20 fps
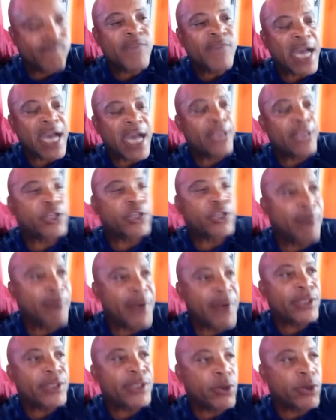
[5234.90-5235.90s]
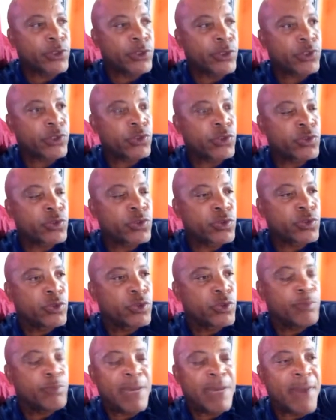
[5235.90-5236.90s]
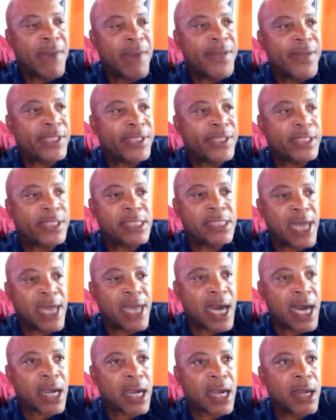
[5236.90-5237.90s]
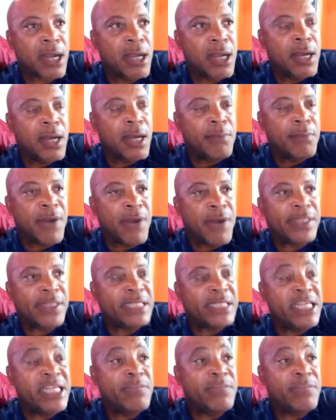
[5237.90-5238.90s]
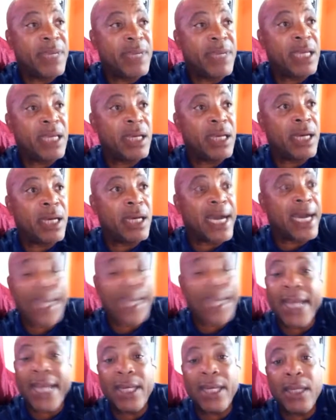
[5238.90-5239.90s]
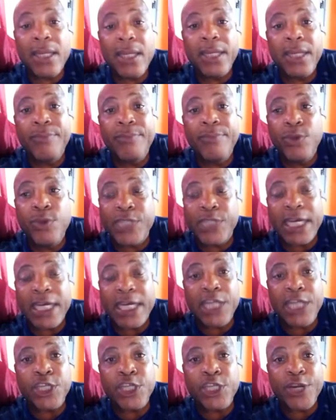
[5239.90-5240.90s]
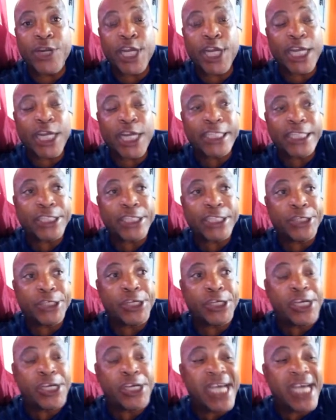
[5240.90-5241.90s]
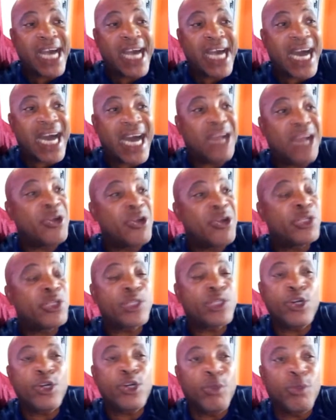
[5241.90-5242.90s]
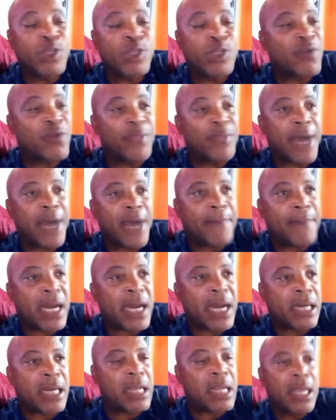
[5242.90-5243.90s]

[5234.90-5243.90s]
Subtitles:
I used to go to Boris' house. Me and Boris used to talk. Boris teach me again. The musical journey continued. I learned so much from that man.